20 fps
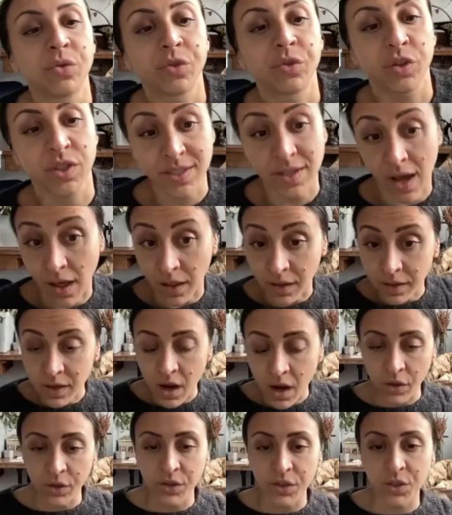for solid
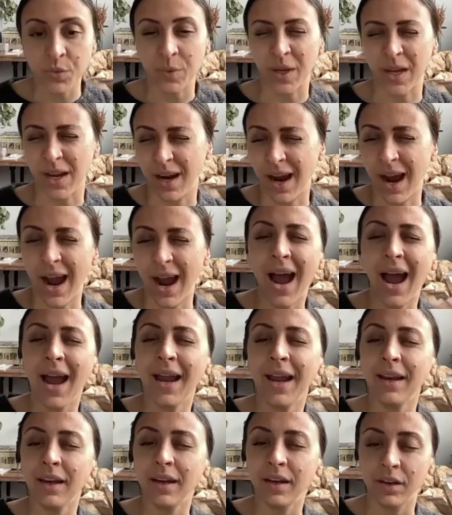colors, we can
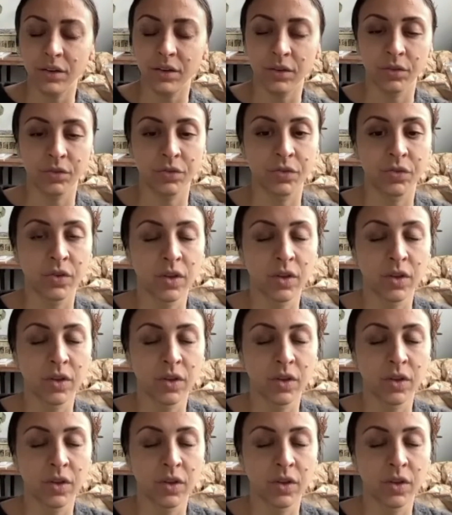kind of,